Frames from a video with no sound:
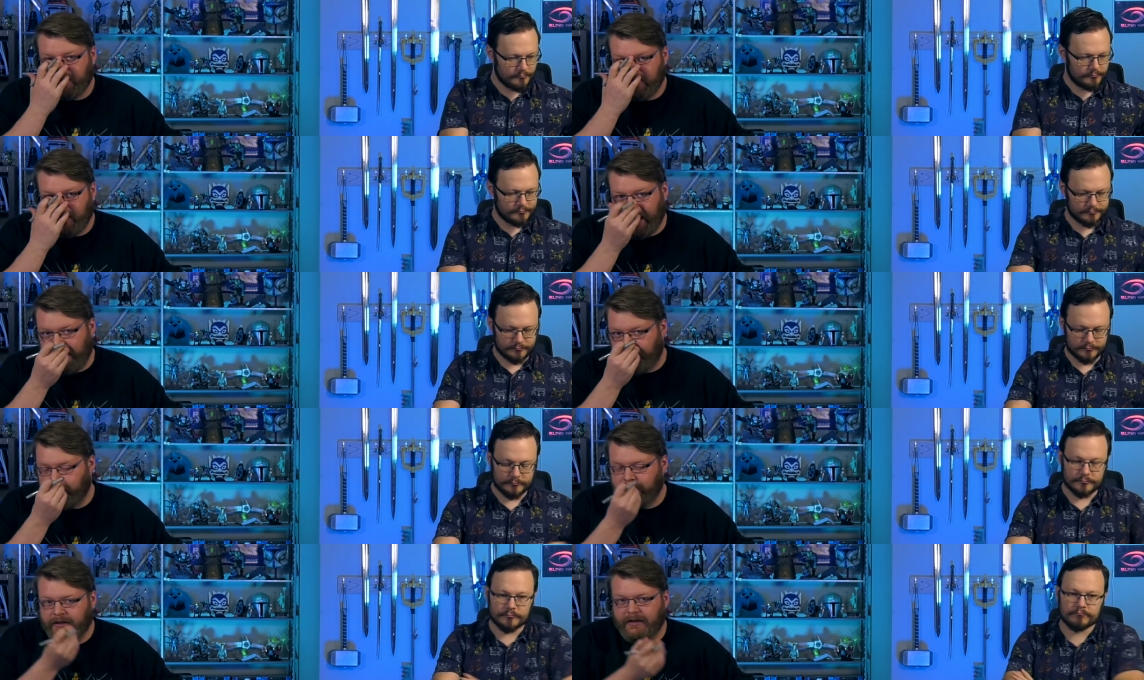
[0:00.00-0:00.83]
Speaker 1: you have
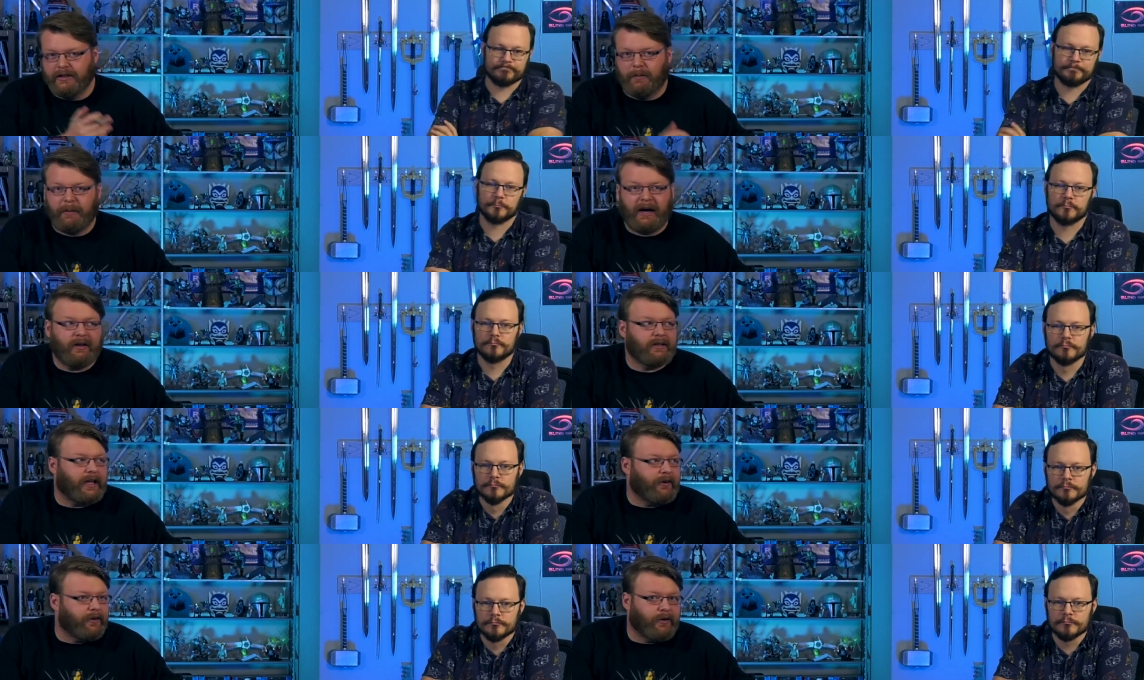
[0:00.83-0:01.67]
until about
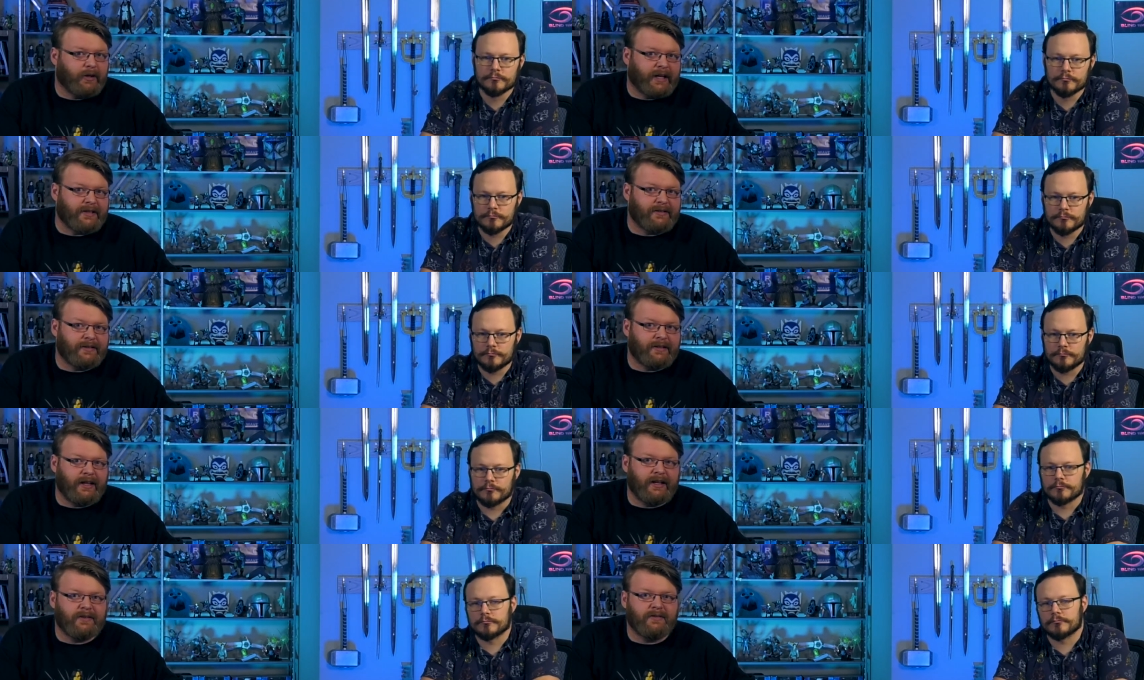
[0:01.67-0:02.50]
I don't know, like
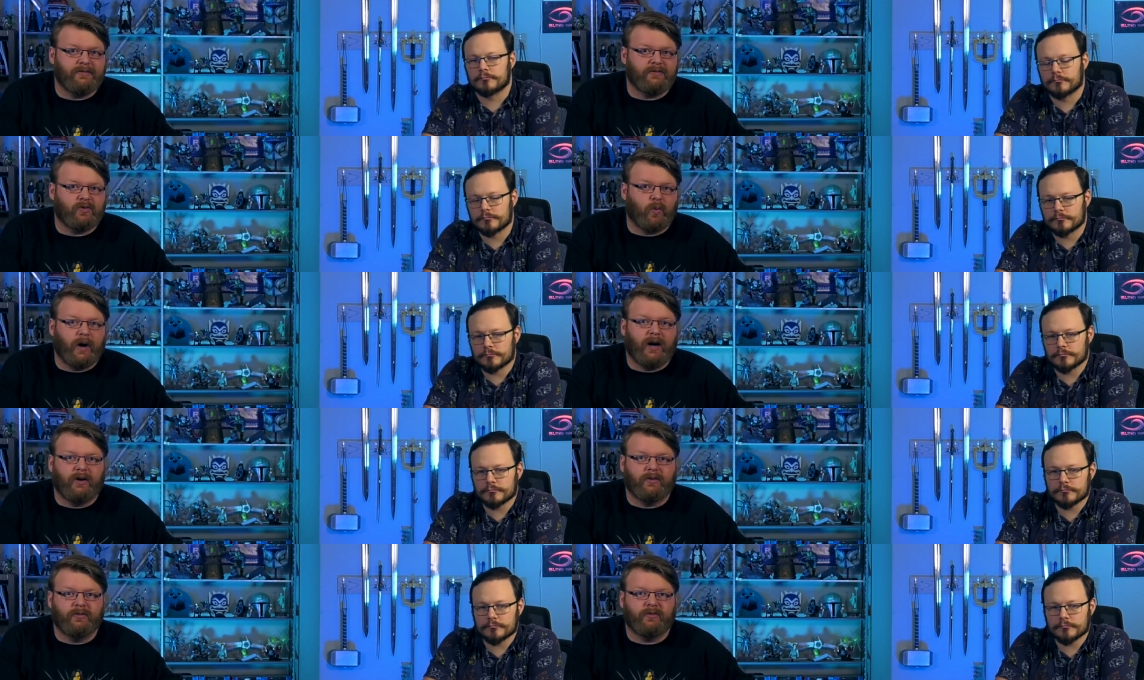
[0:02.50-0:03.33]
10,
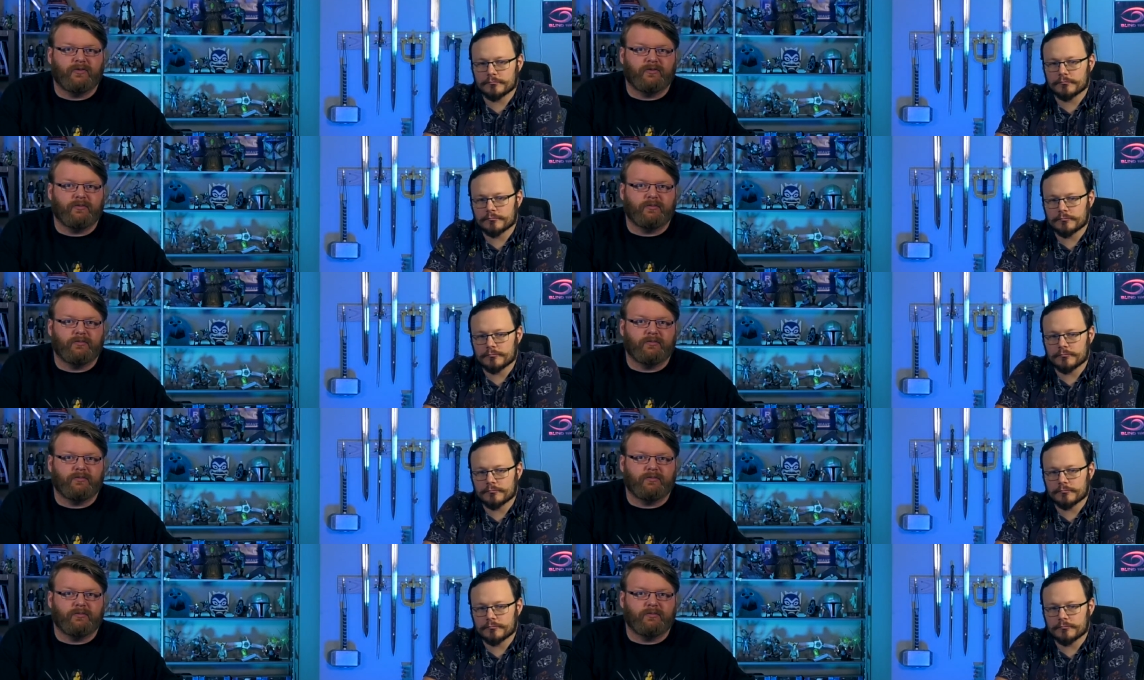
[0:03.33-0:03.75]
12,